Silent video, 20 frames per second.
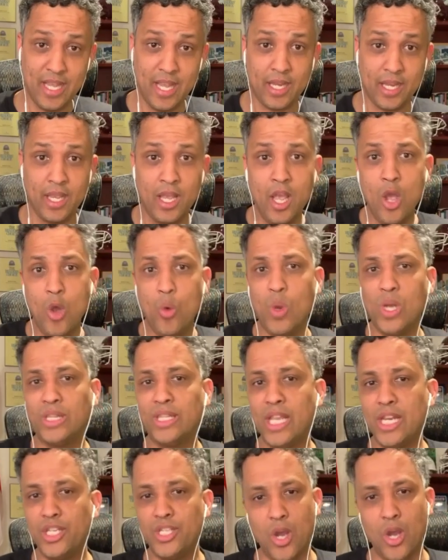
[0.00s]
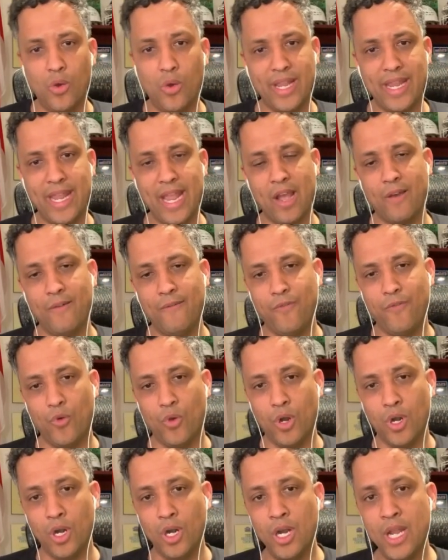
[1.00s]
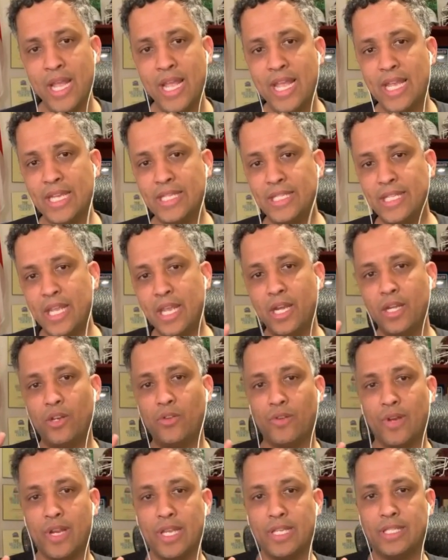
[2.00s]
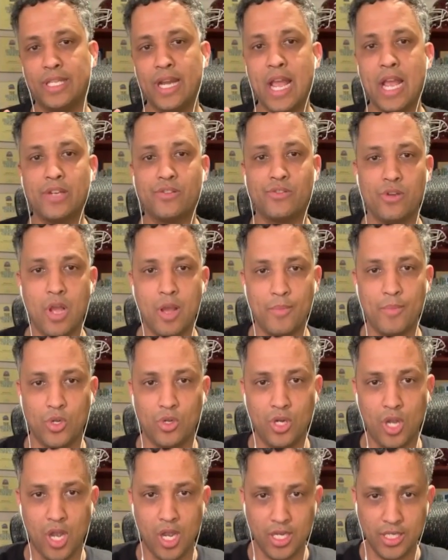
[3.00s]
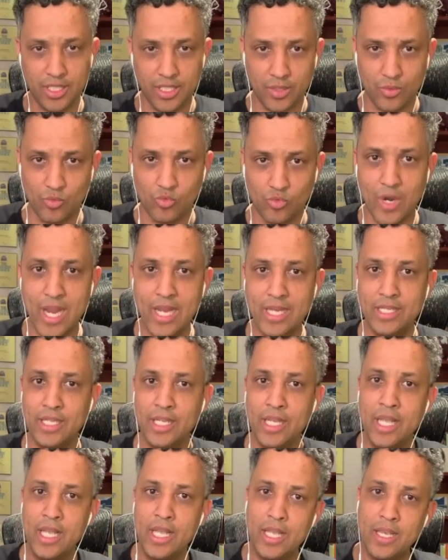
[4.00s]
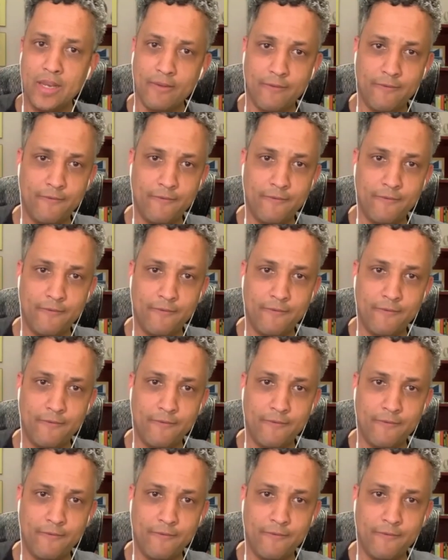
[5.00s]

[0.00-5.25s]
basic. What they don't account for is the increase in astronomical costs in rent,